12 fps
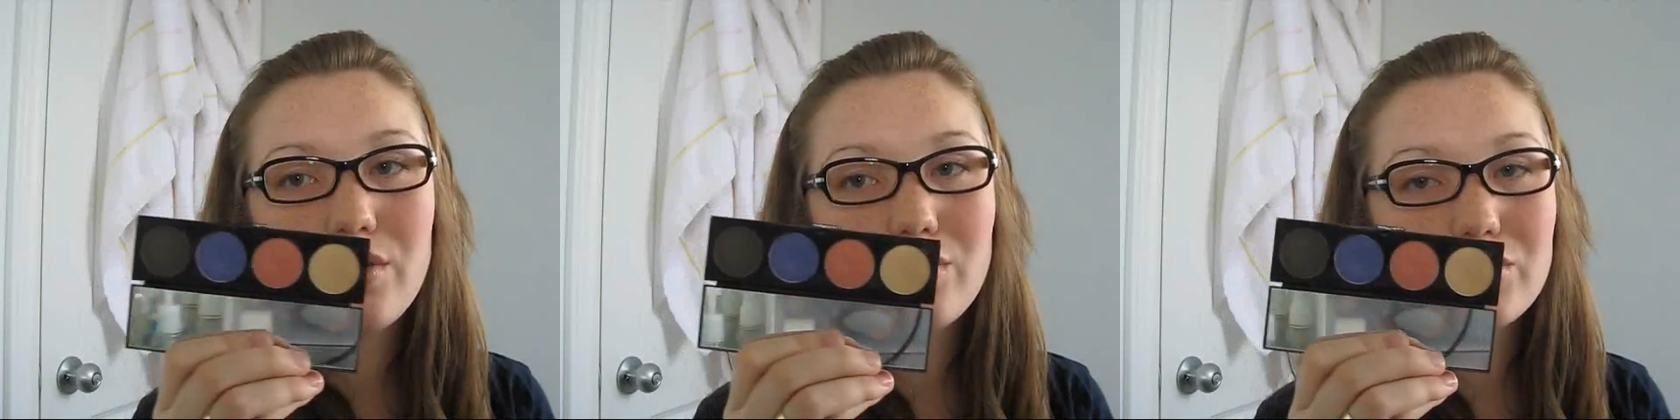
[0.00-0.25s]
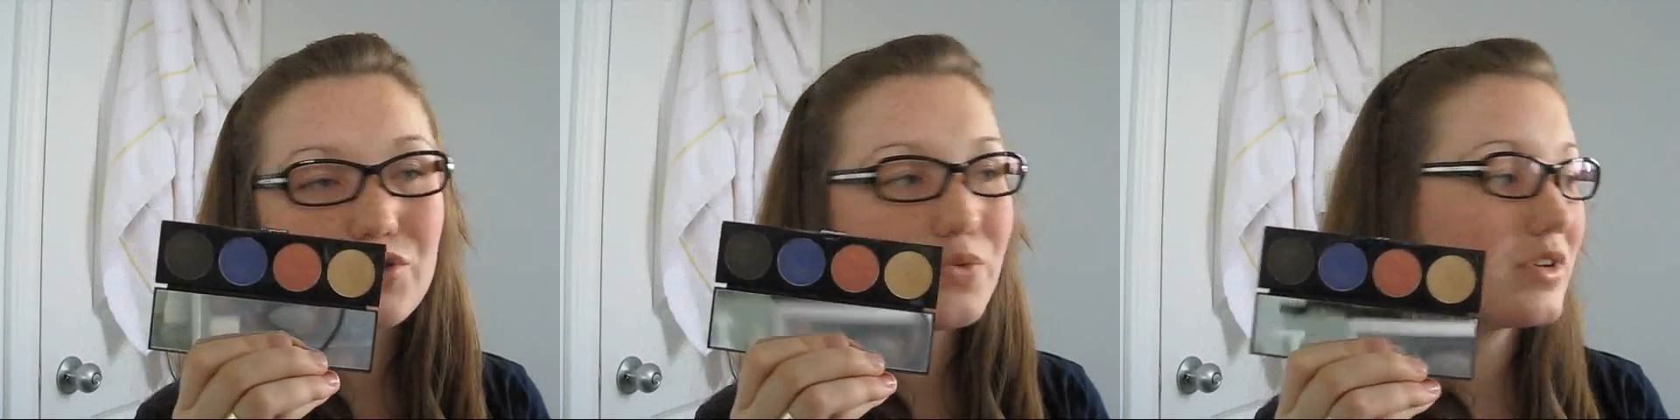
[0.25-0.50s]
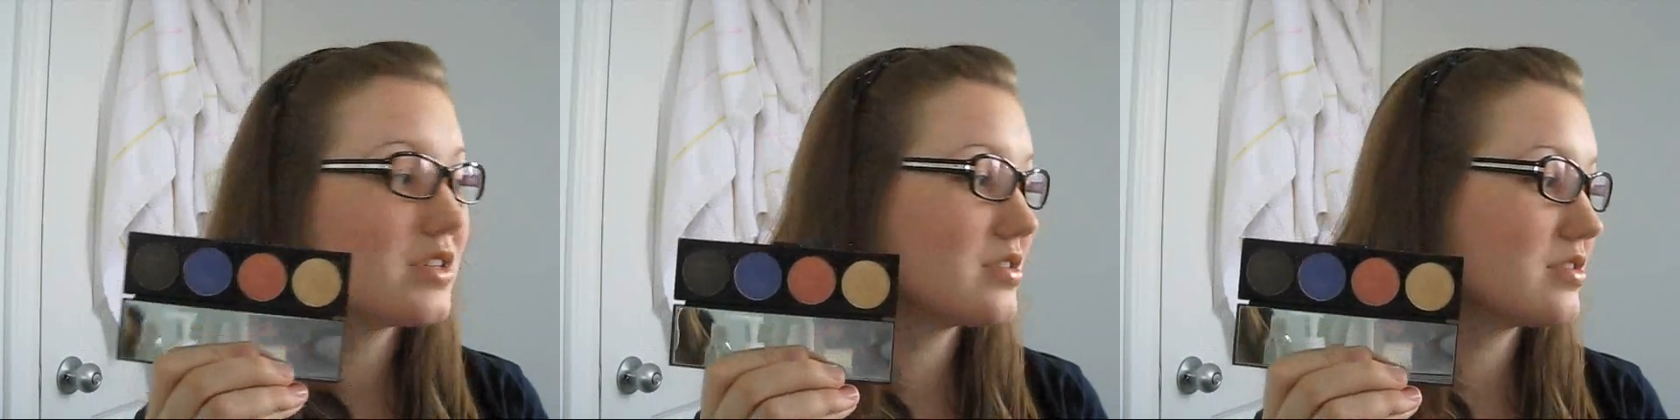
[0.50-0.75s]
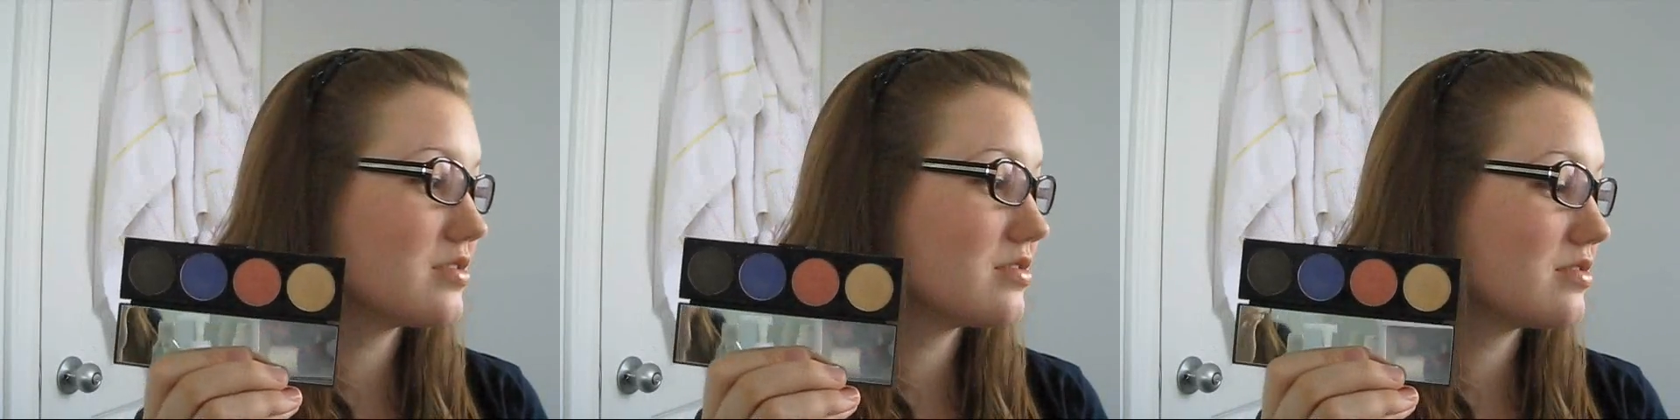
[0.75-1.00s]
which
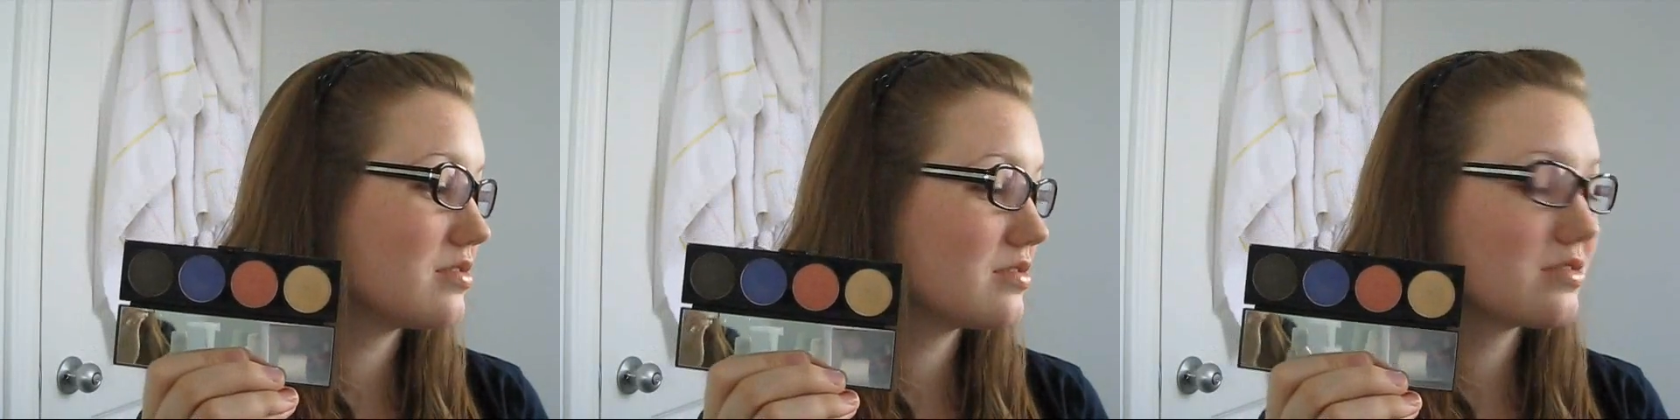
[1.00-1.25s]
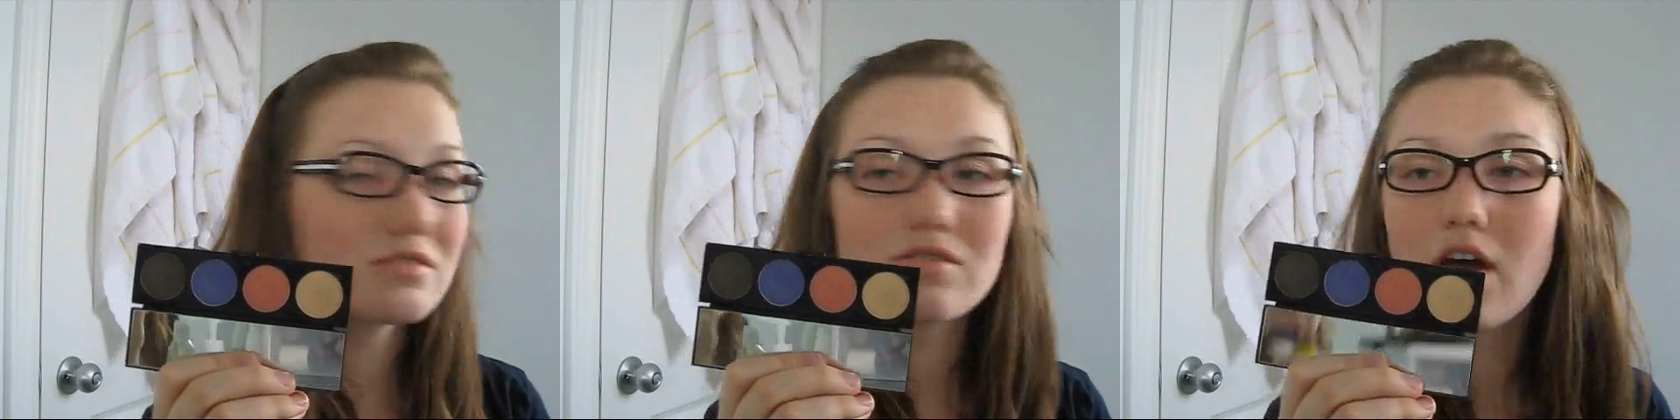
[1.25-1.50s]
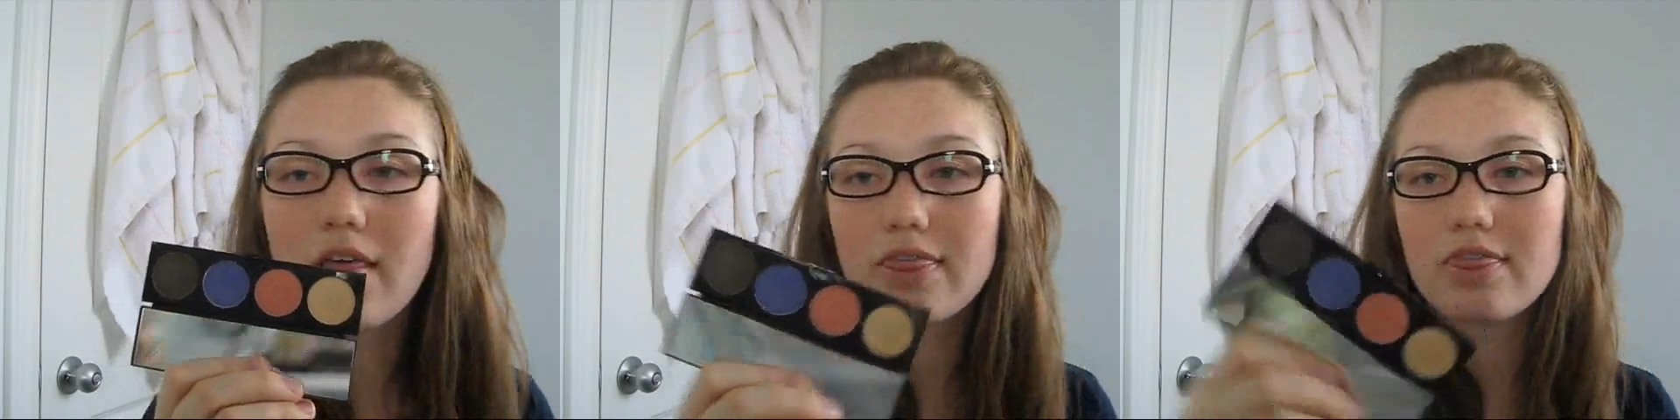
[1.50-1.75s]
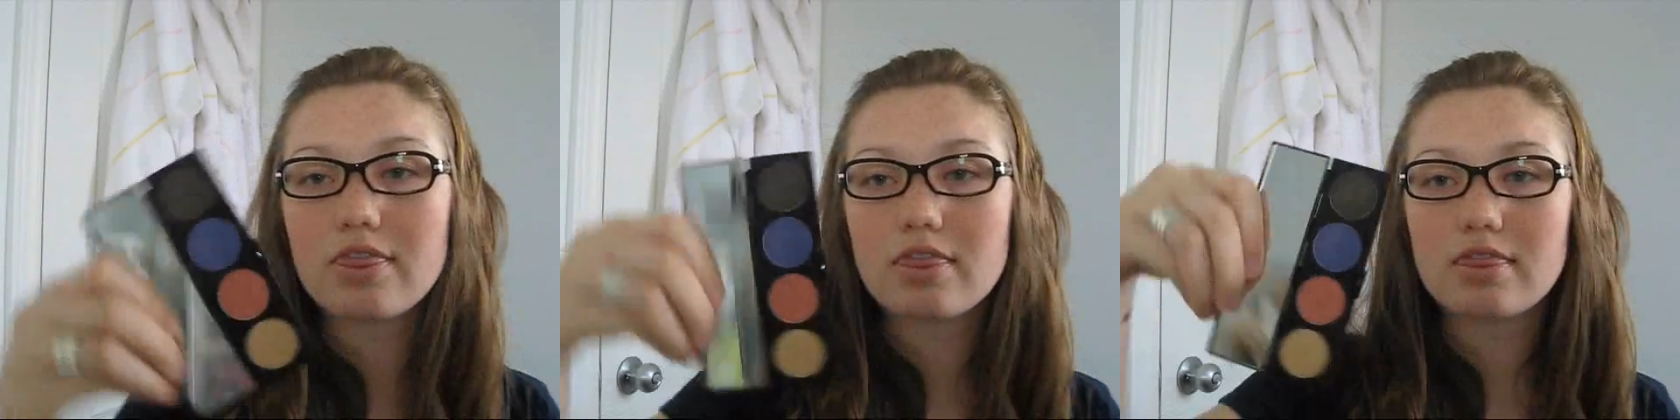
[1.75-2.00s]
was not
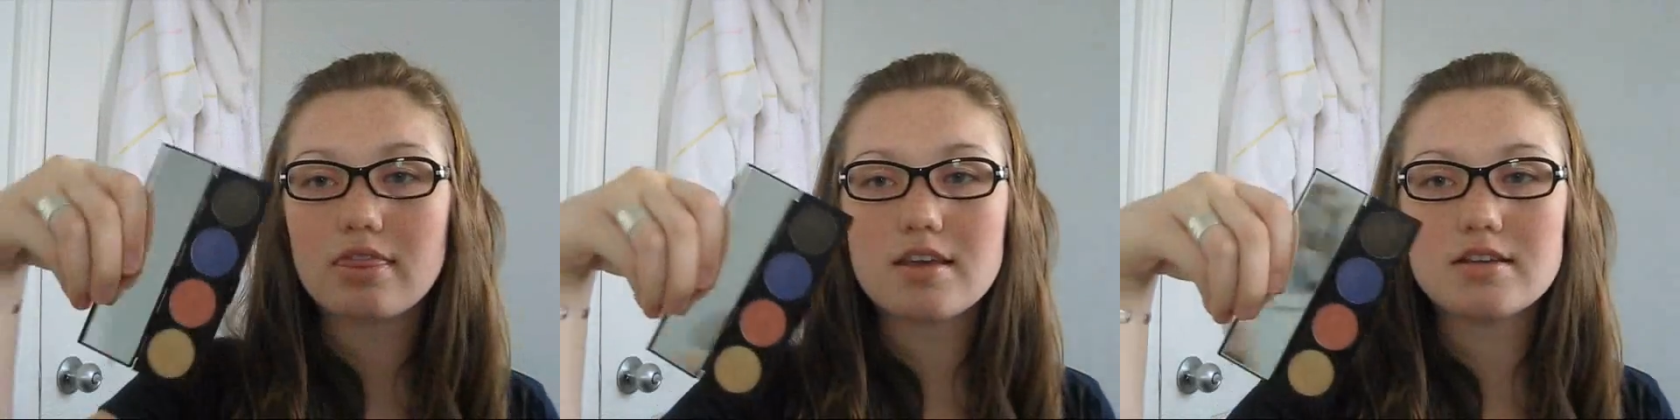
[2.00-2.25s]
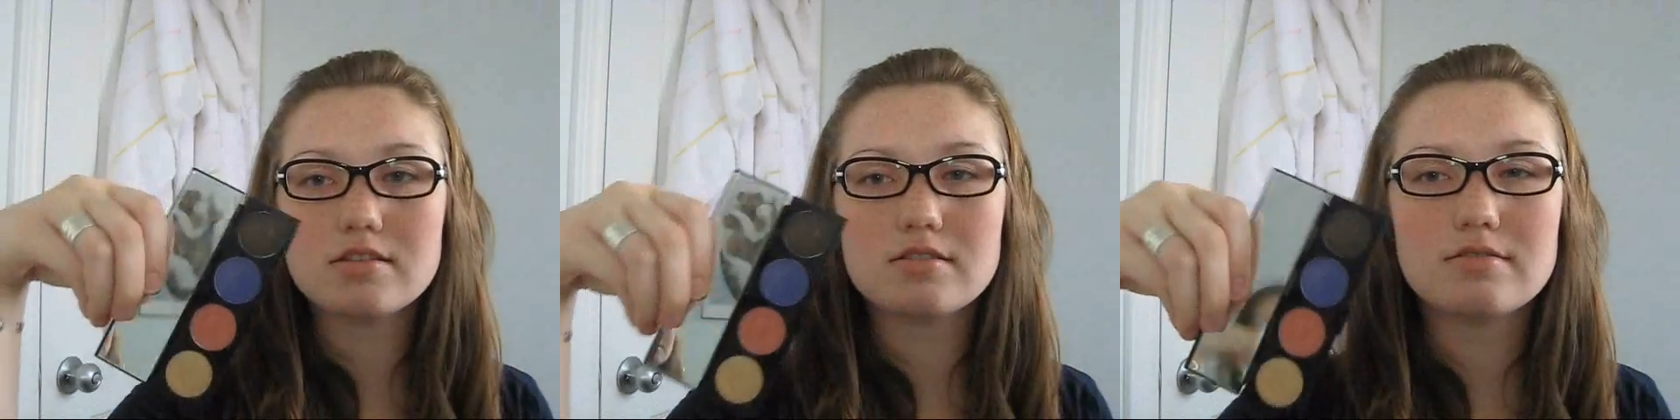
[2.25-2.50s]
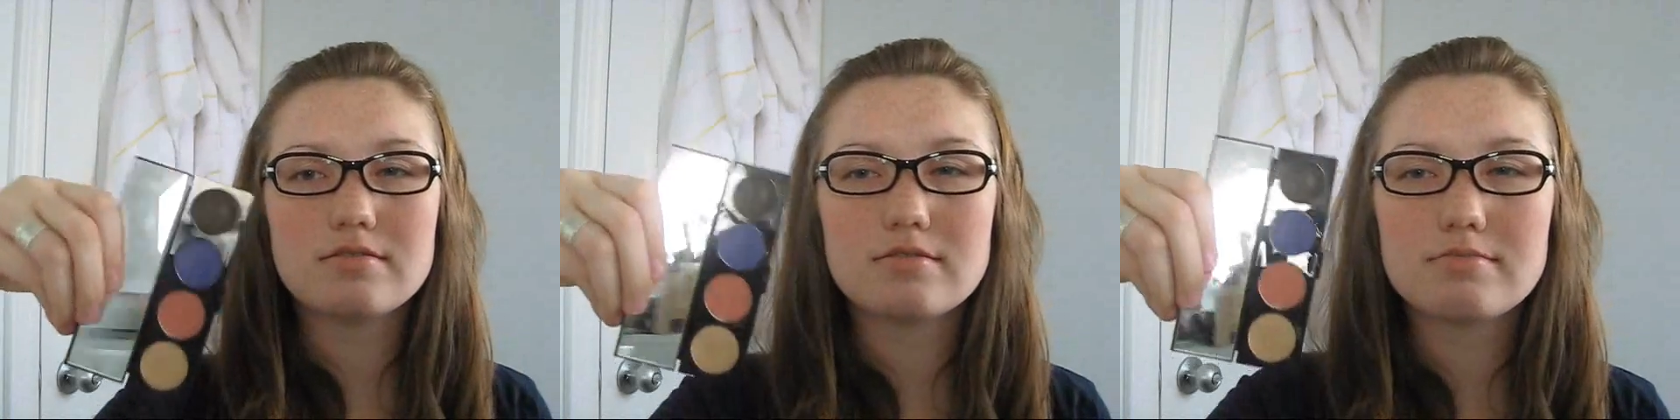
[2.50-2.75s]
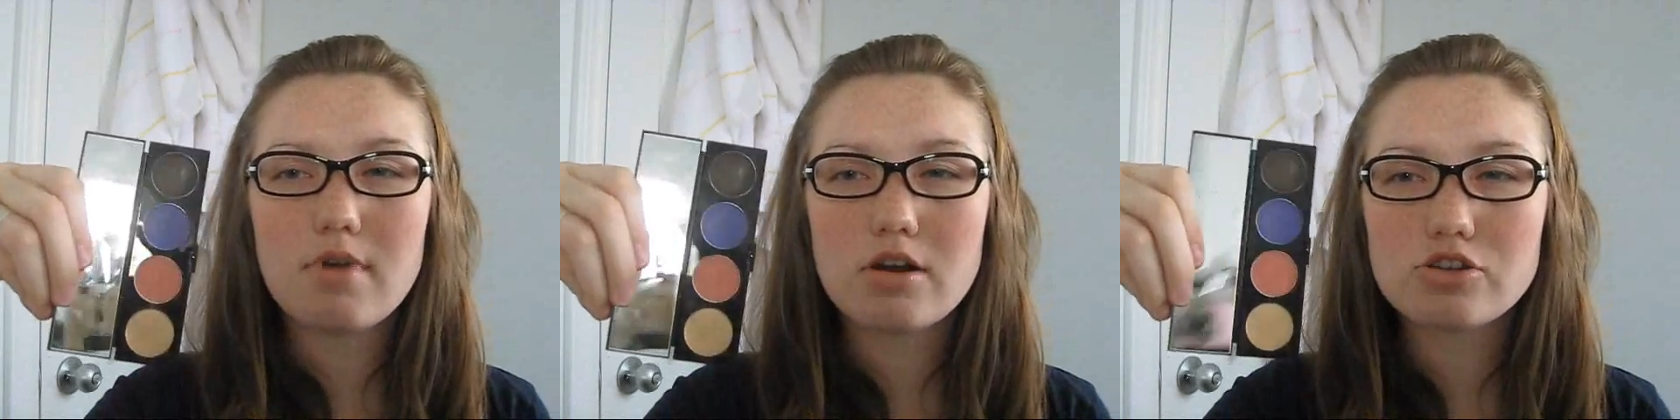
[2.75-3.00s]
this
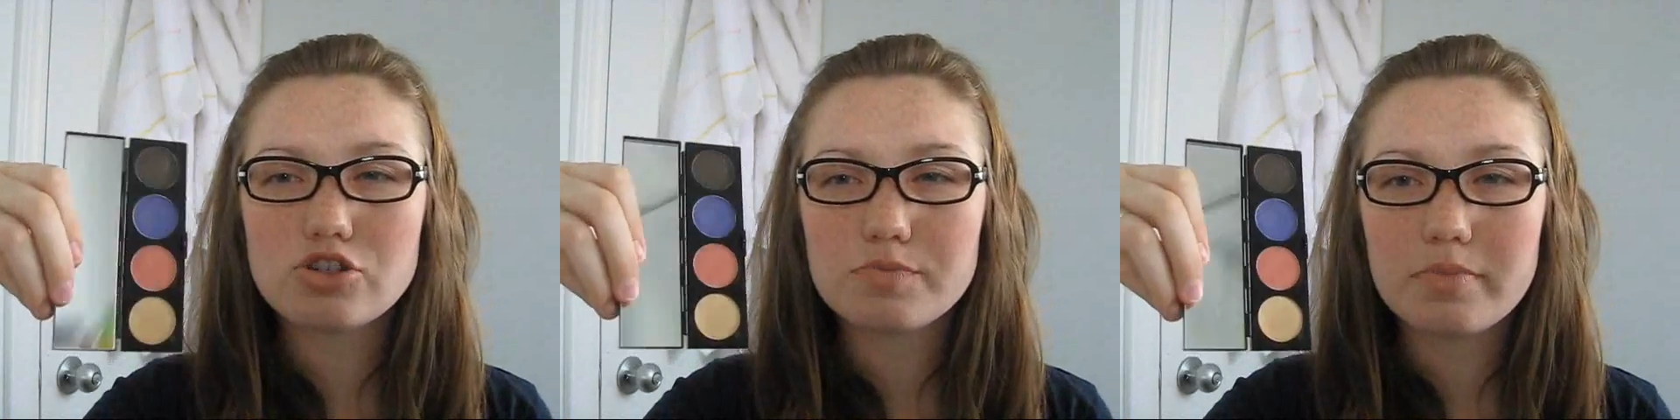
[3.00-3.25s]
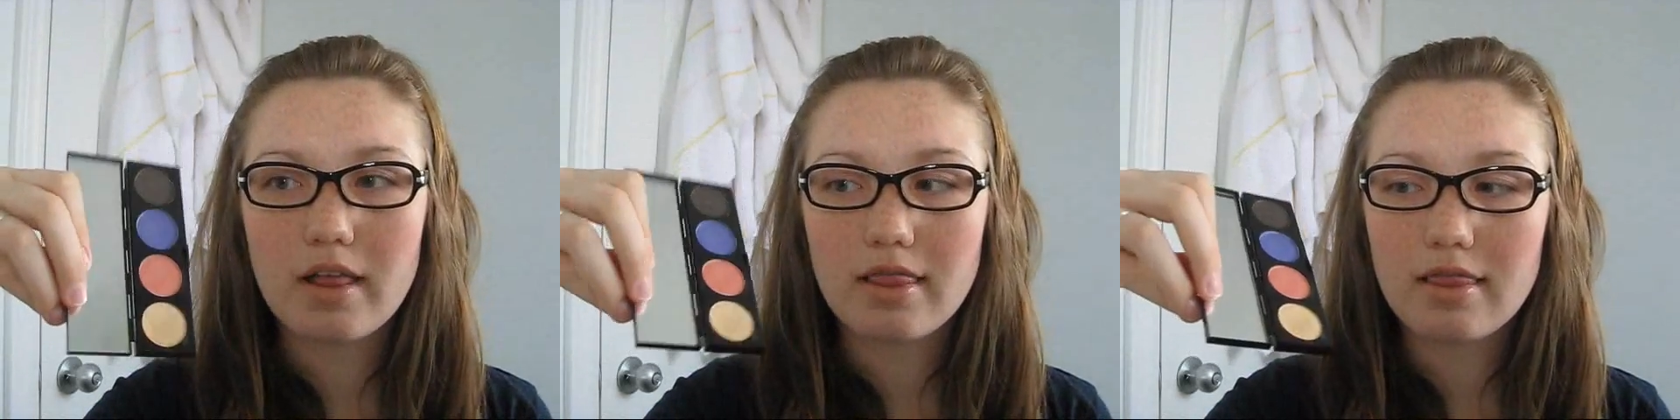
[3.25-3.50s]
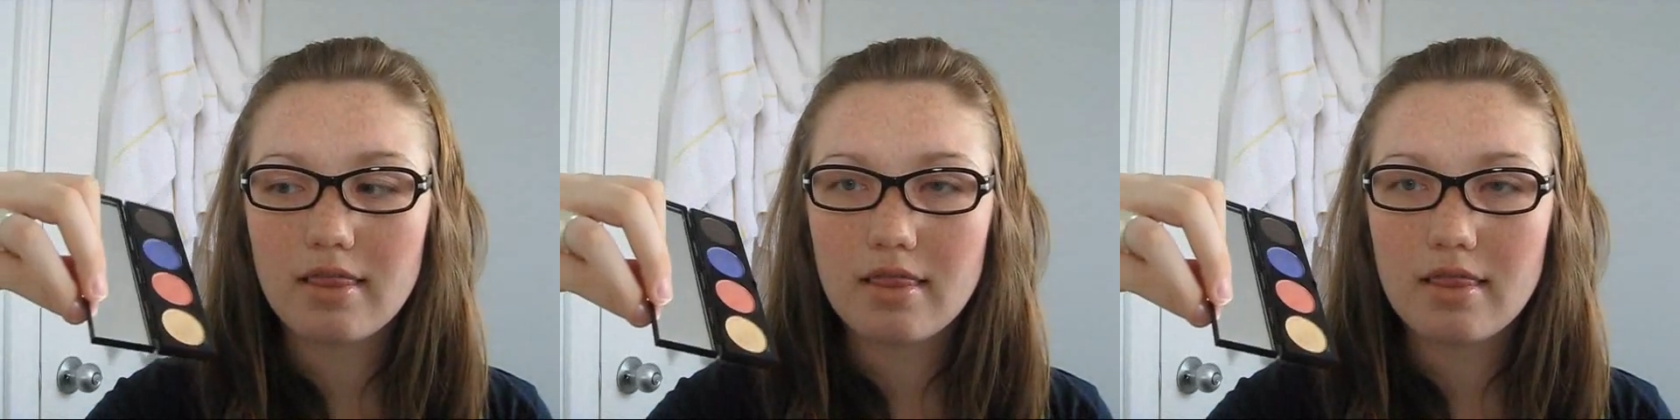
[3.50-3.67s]
March, but